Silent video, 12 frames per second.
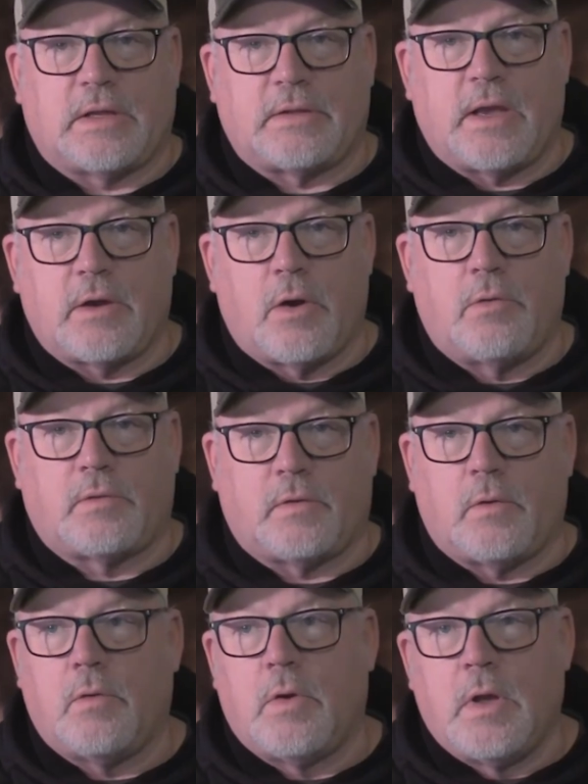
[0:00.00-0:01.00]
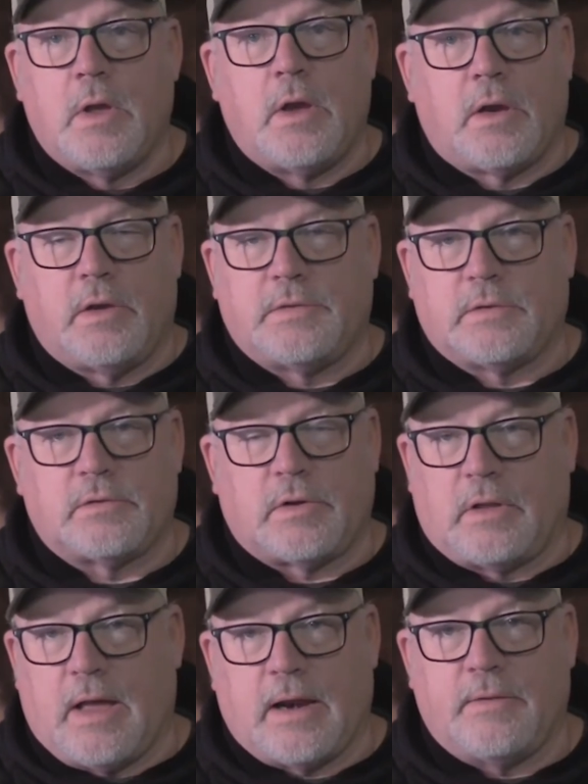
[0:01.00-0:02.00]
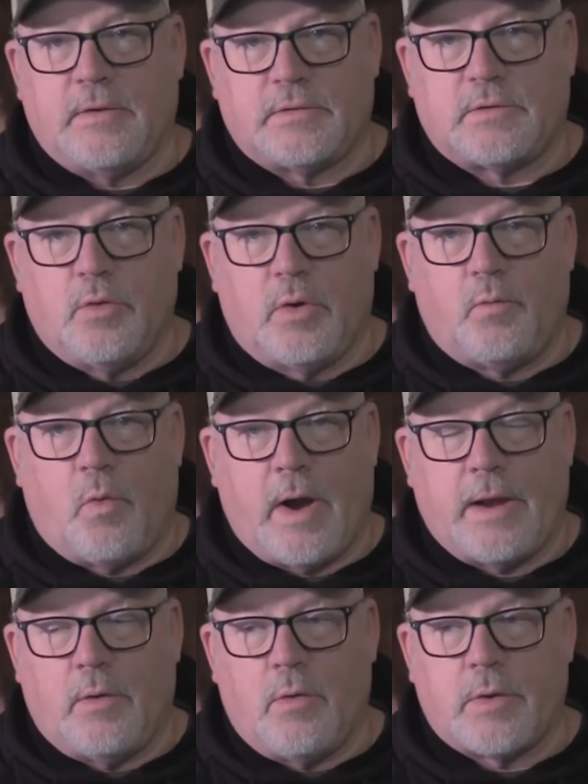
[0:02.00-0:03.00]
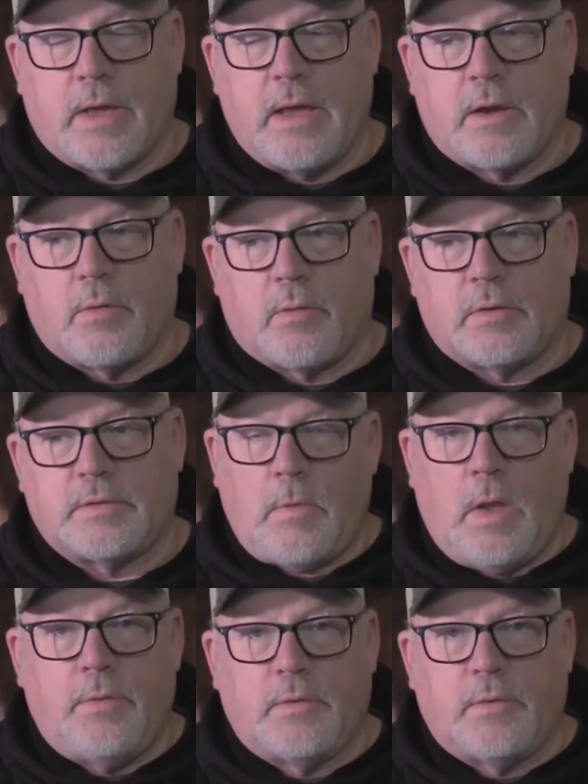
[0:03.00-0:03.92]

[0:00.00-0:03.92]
that they go to because there's a lot of these good white oak acorns.